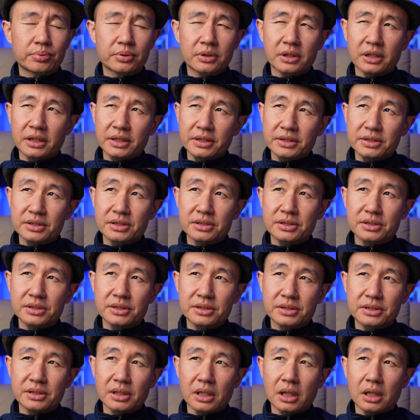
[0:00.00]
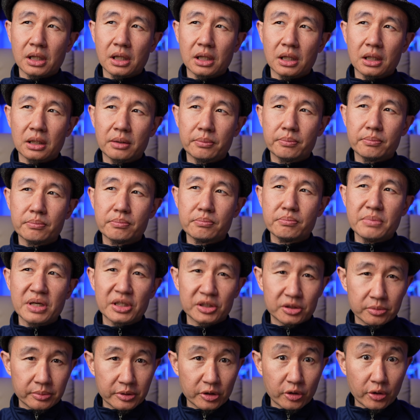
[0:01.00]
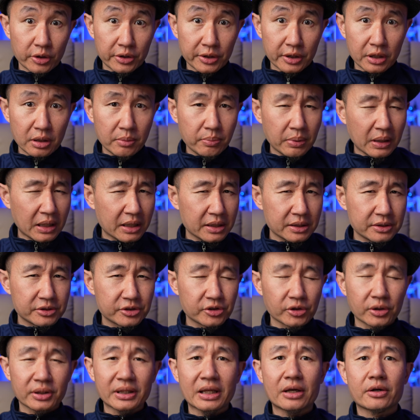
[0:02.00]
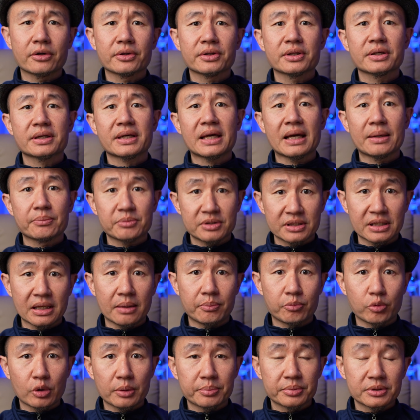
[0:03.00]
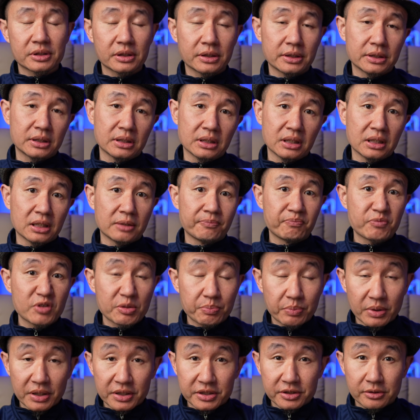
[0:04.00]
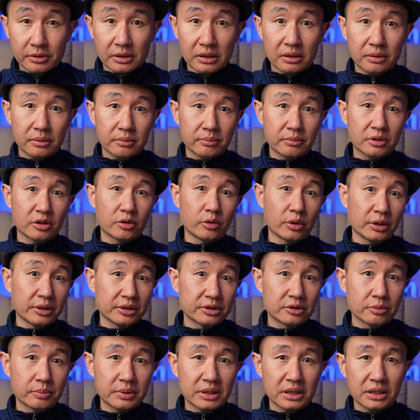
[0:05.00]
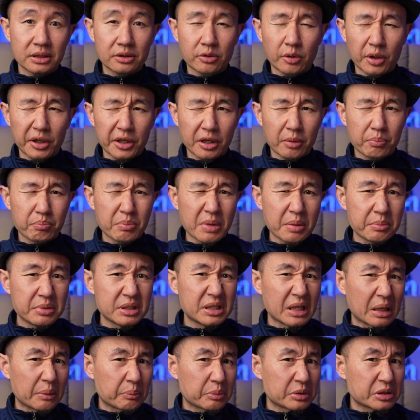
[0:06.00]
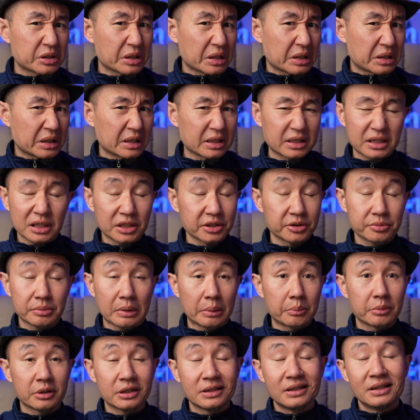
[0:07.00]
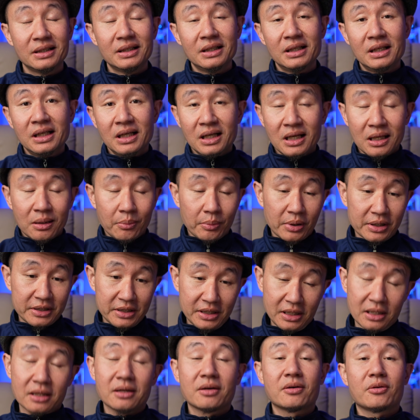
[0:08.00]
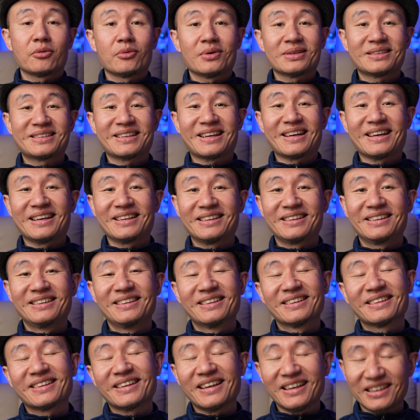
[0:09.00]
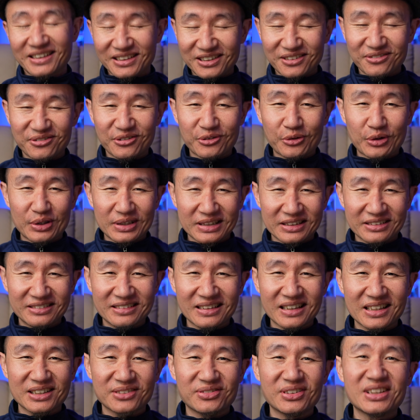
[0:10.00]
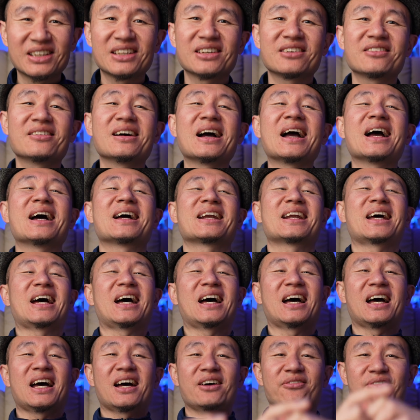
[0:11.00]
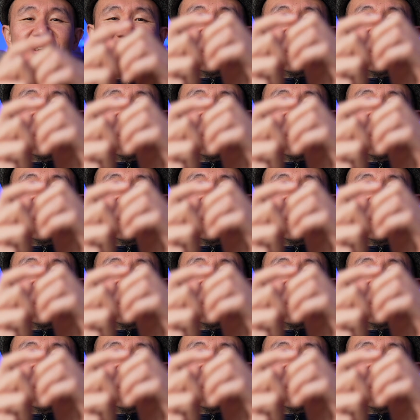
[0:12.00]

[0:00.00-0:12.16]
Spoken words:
prices are meant to be going up. I saw that on the CampSnap website. The prices are going to be going up maybe 10%. Can't remember. But yeah, once again, thank you for watching today's video and have